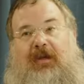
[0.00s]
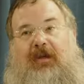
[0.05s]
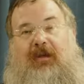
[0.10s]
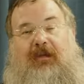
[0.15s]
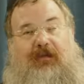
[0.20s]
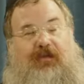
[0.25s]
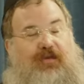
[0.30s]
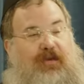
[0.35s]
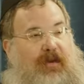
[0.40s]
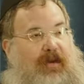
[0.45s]

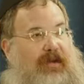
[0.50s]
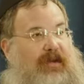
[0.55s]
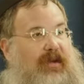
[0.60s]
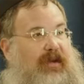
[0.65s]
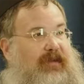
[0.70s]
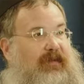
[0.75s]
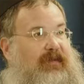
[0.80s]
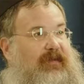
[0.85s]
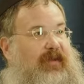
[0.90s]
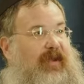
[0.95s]
you've joined
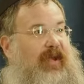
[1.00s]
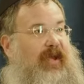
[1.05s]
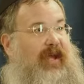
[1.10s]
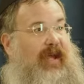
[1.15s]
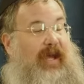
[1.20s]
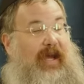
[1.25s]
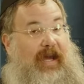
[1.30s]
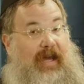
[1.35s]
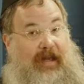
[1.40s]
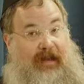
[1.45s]
us
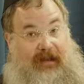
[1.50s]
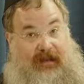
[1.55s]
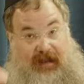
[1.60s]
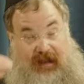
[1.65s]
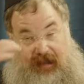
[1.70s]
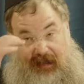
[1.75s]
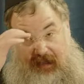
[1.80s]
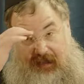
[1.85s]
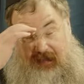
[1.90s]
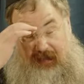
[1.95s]
at
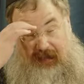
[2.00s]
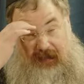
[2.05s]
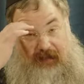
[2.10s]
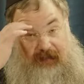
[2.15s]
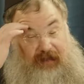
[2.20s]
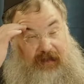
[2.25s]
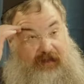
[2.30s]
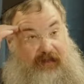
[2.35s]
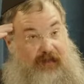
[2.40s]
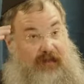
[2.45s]
the
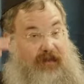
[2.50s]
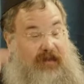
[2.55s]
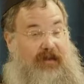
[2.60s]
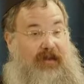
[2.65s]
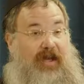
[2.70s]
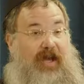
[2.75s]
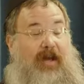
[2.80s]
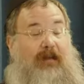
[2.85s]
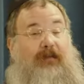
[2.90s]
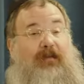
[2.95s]
Levi Yitzchak
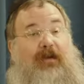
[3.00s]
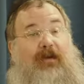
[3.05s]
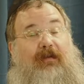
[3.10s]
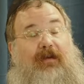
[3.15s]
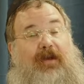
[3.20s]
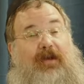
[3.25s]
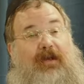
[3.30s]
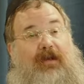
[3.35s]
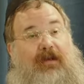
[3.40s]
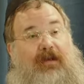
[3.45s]

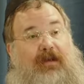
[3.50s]
Library,